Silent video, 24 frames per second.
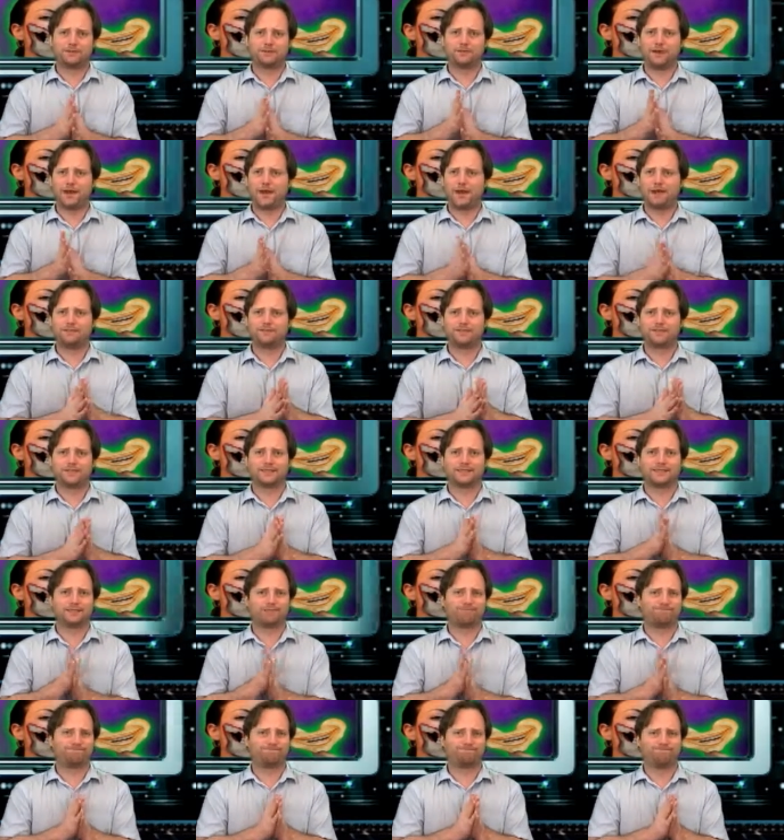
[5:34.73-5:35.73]
You have just
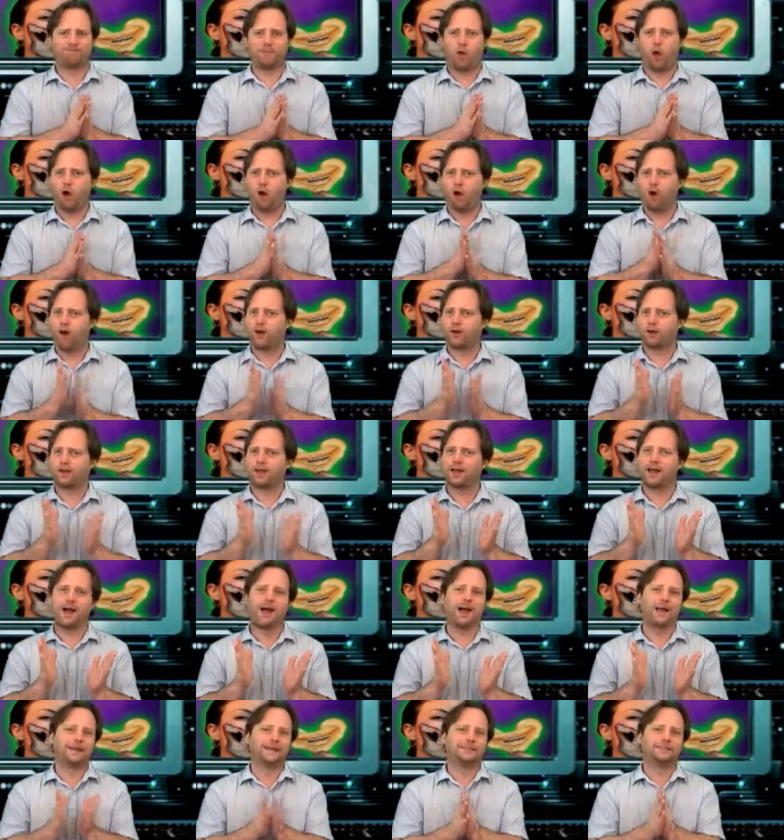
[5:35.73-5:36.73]
all
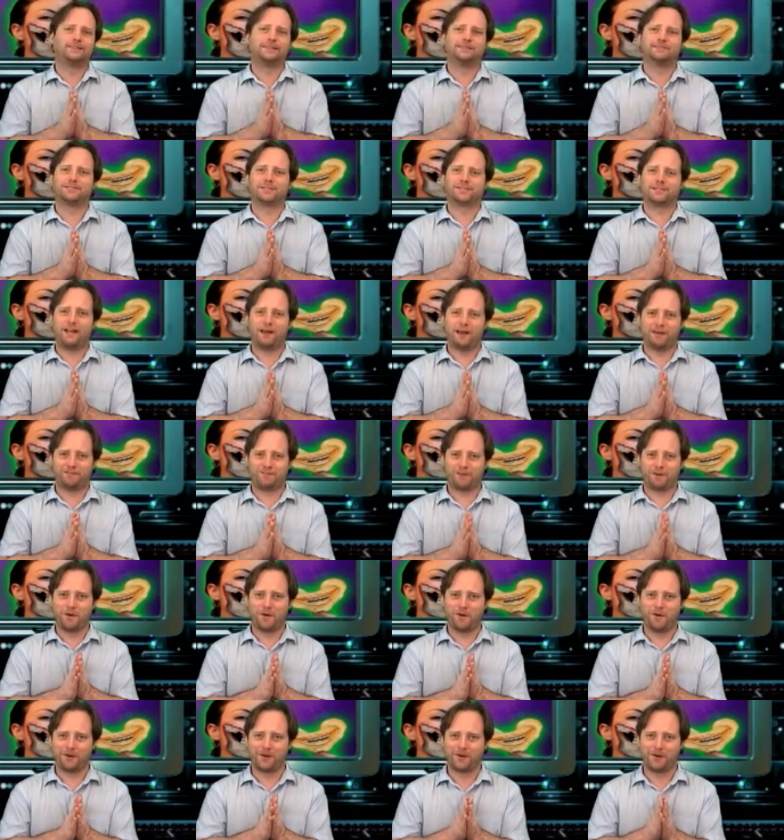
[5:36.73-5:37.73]
kinds of stuff
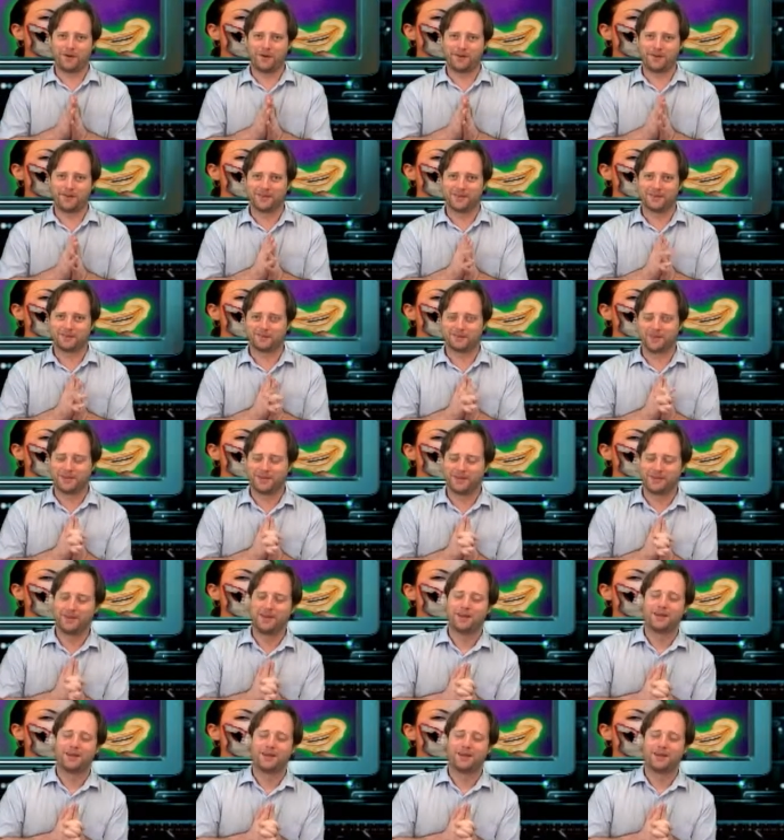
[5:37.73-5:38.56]
going on in this one.